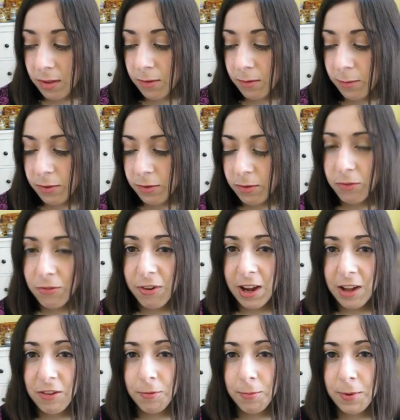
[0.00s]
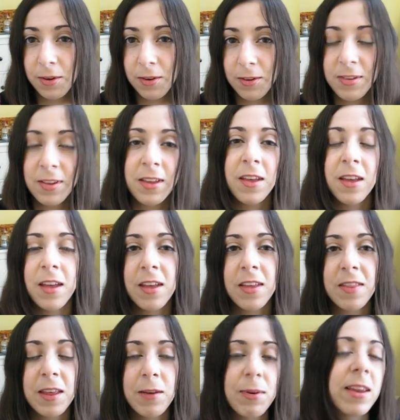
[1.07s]
which is strange because
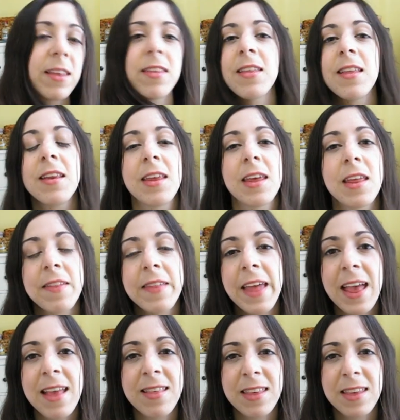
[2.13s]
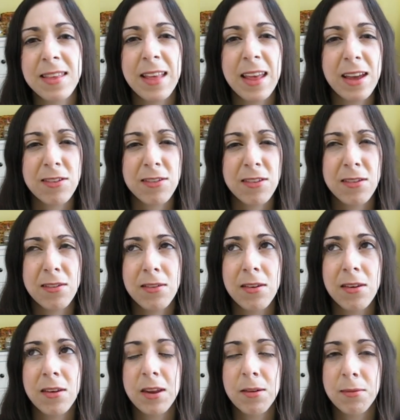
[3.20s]
they were listed in the Essie section.
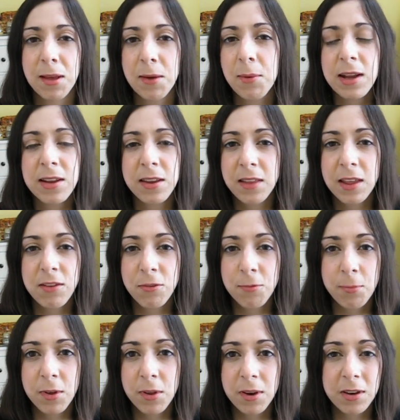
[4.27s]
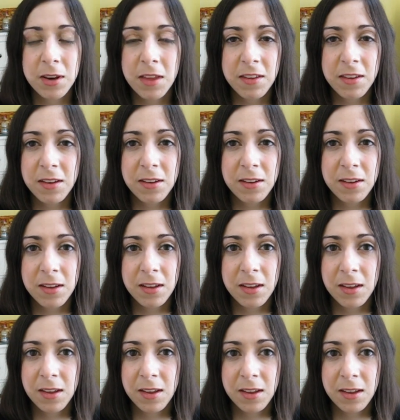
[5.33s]
I was like, why didn't they just put another
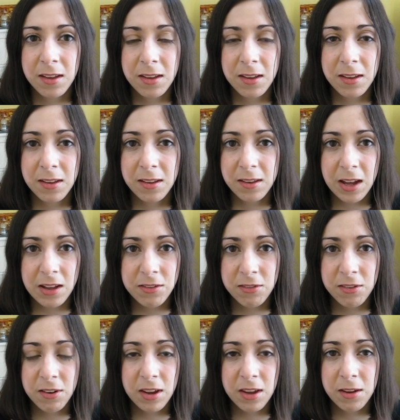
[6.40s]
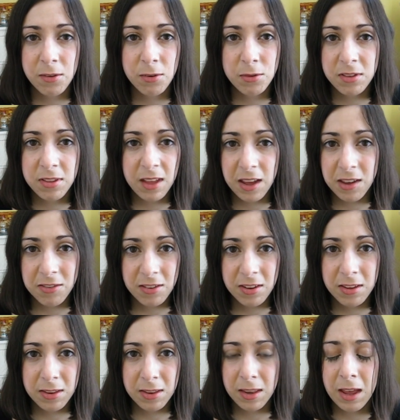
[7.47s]
category called Seche
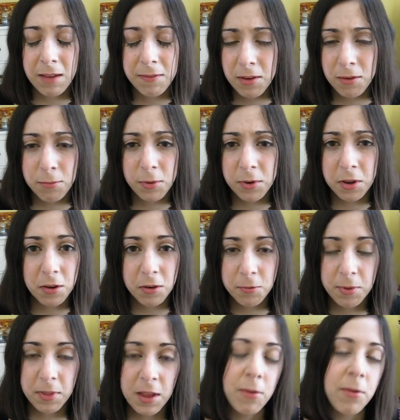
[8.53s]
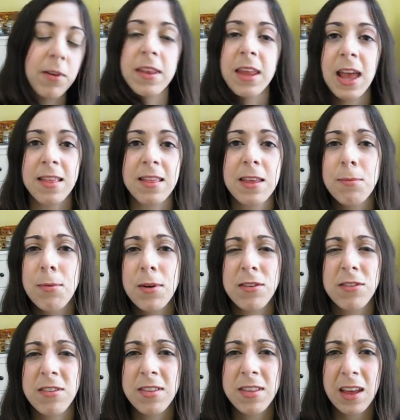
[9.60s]
and then have those products, but they were in the Essie
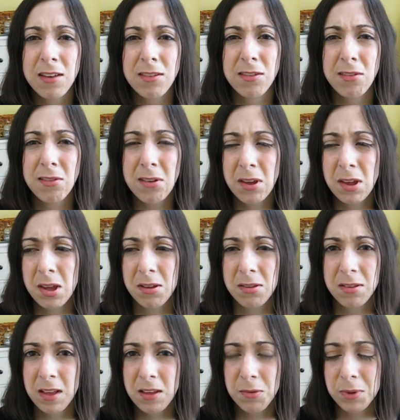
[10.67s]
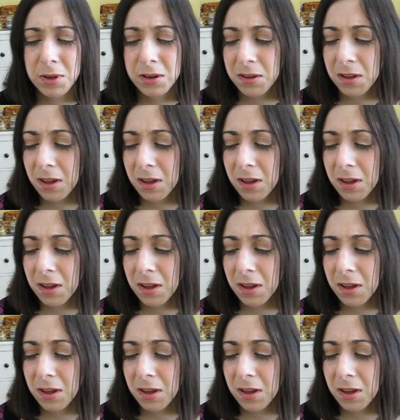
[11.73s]
polishes section, so that's weird.